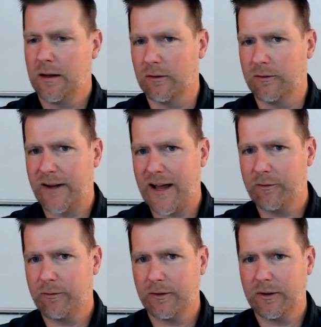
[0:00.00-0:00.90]

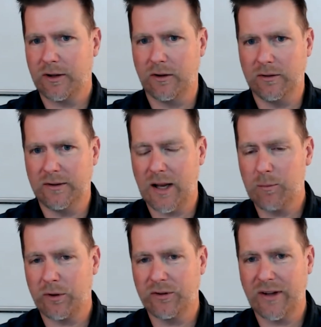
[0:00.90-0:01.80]
5 to
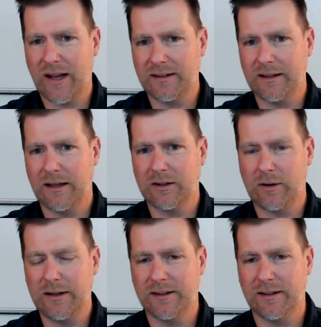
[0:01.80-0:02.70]
10%
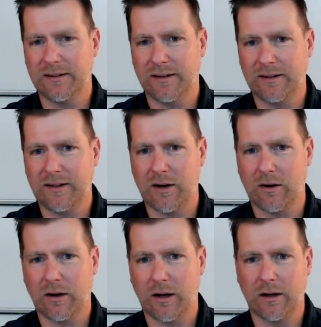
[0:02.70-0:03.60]
increases this
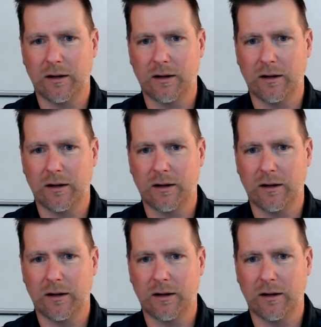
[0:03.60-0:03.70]
year,